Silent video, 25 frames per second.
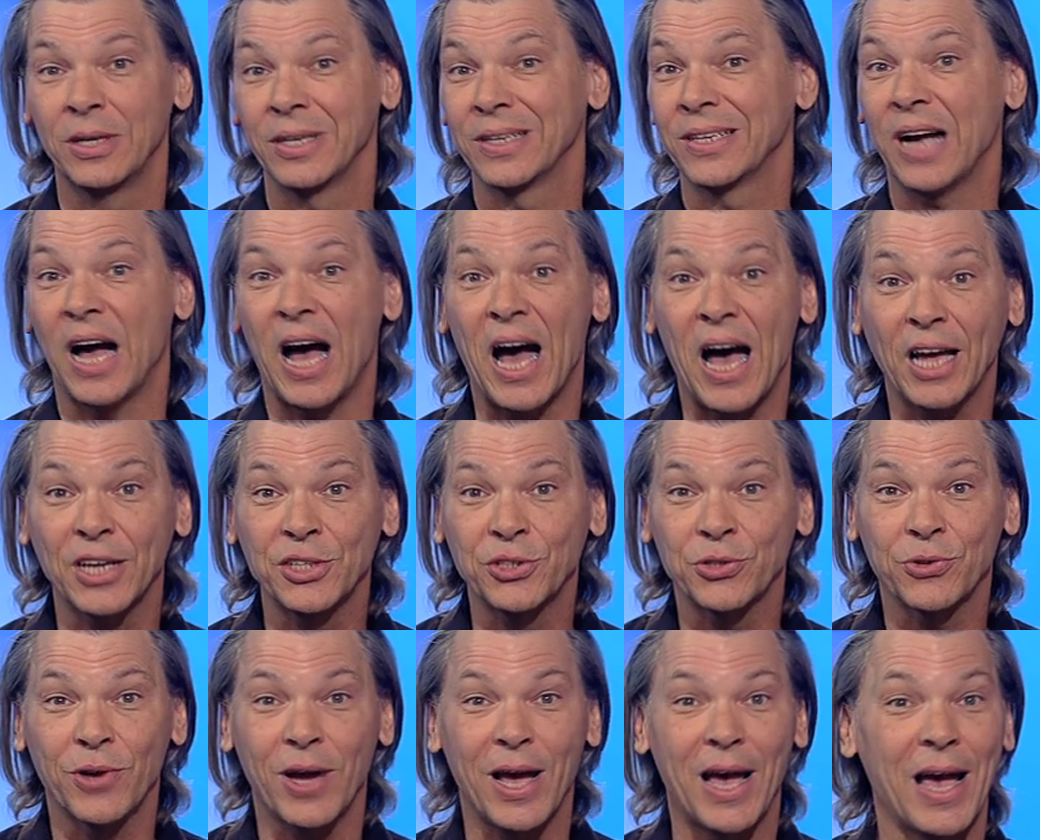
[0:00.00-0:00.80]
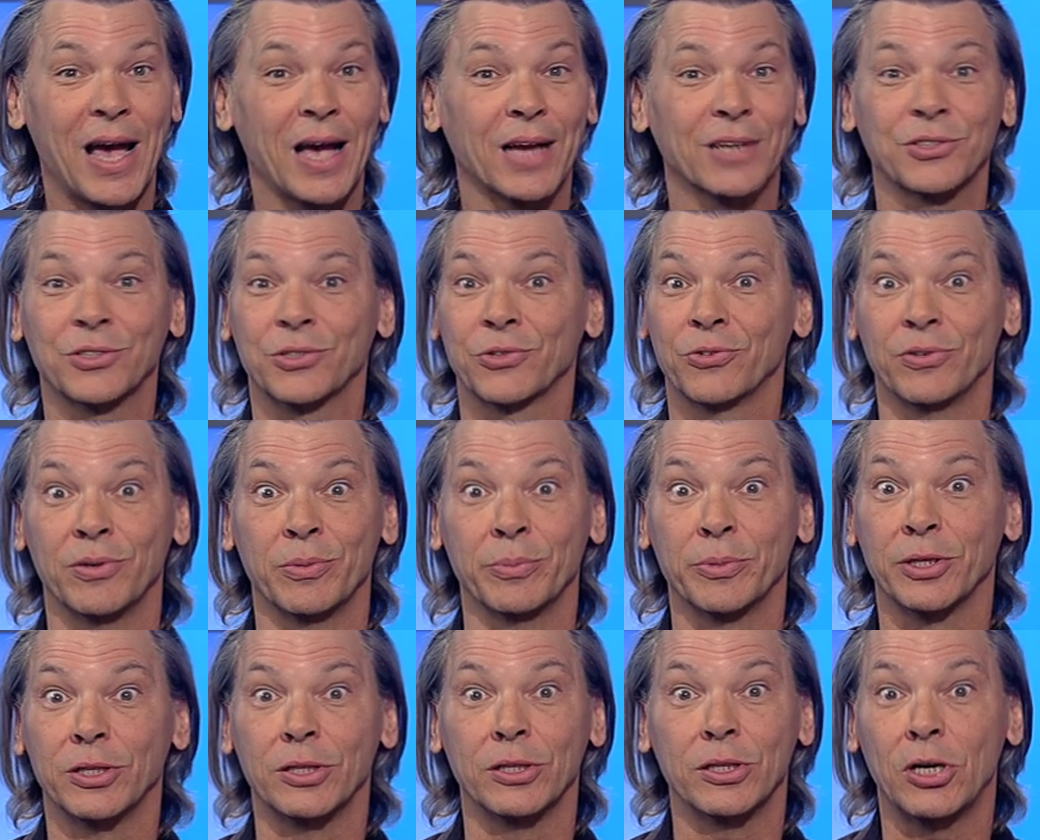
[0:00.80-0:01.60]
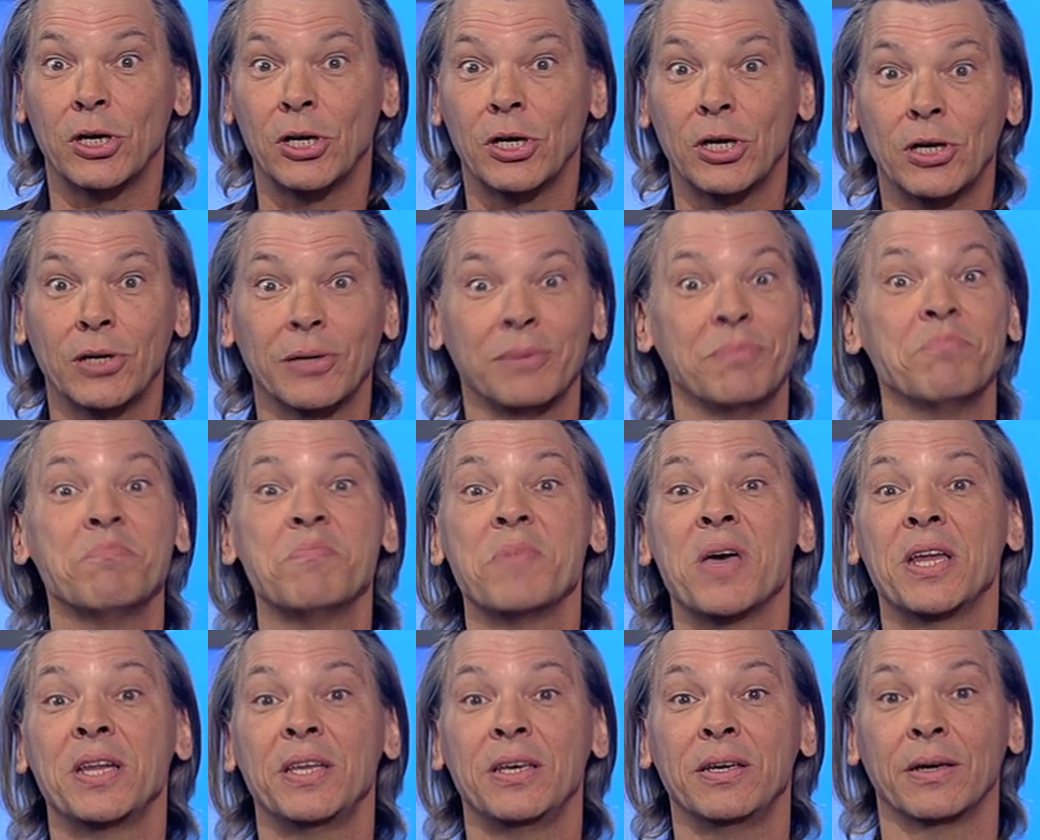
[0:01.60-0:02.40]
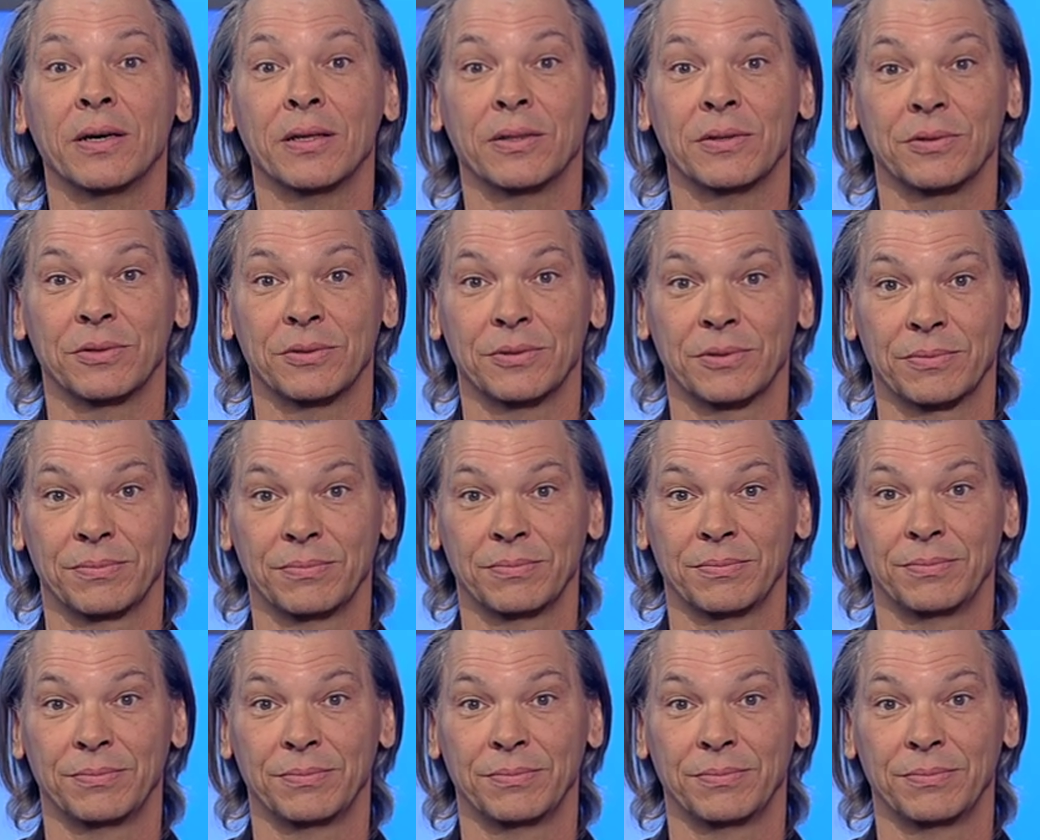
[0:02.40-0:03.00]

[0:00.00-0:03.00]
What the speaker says: contracts, criminal law, and many others.